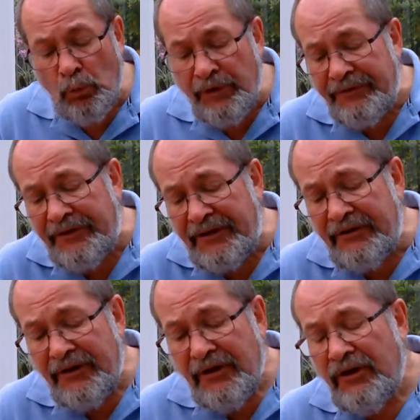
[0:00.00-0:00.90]
we read
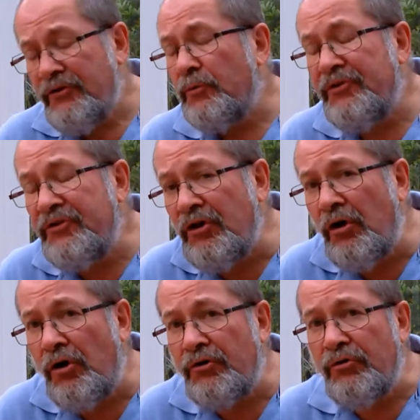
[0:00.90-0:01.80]
that with
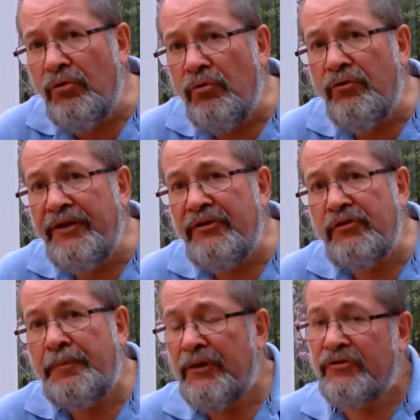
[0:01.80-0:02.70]
God all things
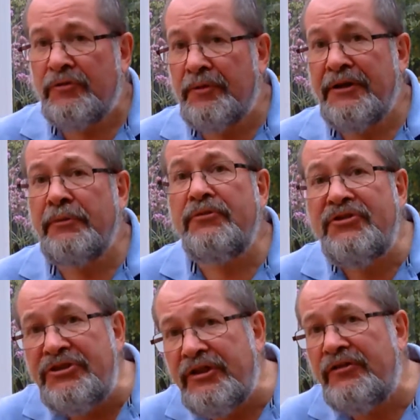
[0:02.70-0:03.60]
are possible. It was
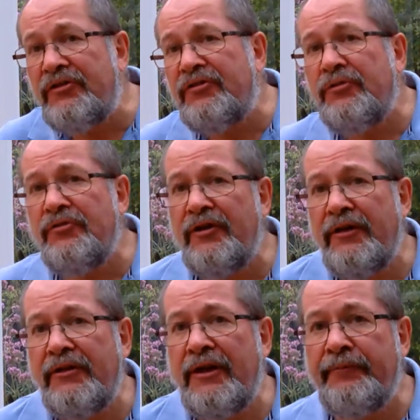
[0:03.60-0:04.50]
Jesus who
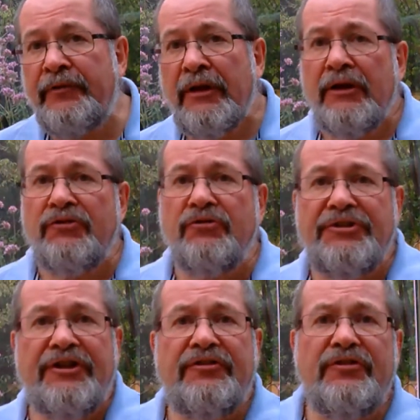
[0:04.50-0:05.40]
said that. So
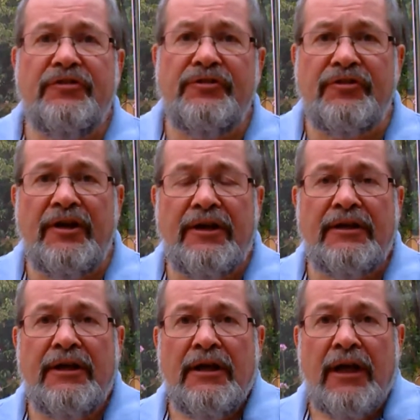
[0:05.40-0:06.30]
Jesus is
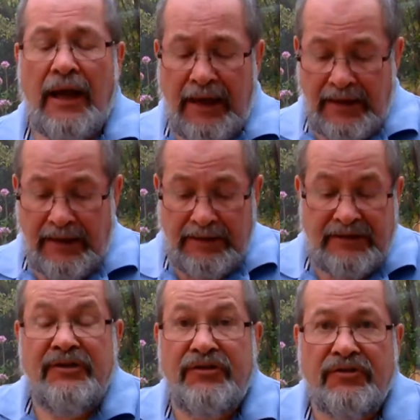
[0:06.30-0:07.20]
saying, and
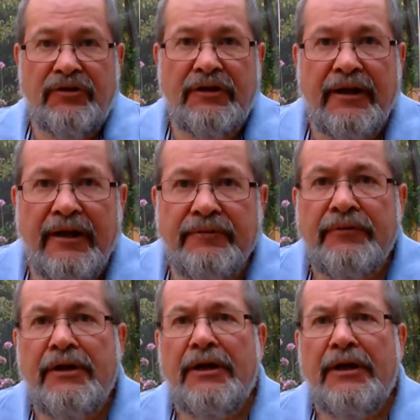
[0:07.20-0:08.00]
he says it again,